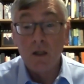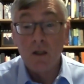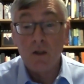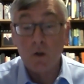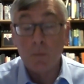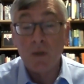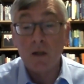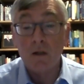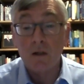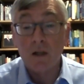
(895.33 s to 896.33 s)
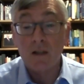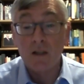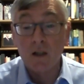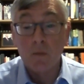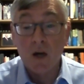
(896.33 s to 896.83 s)
the European
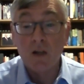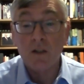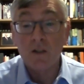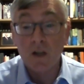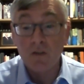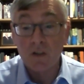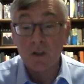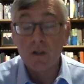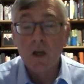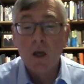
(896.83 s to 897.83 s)
single market in services,